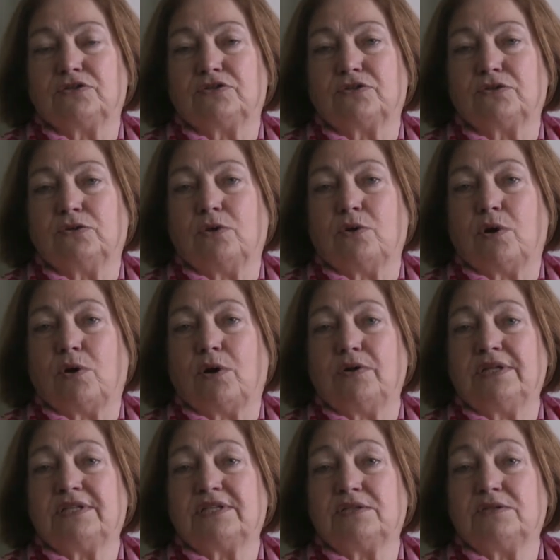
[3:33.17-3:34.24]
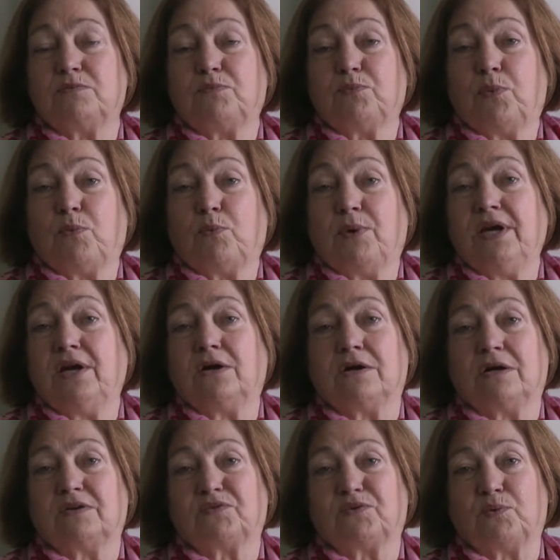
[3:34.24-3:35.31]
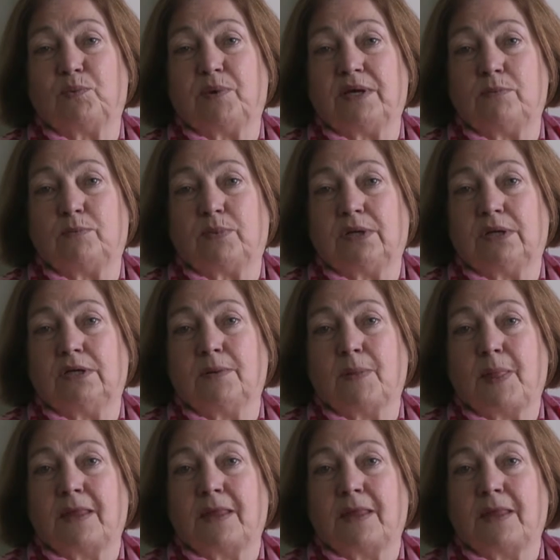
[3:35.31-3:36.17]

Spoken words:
So when we called for people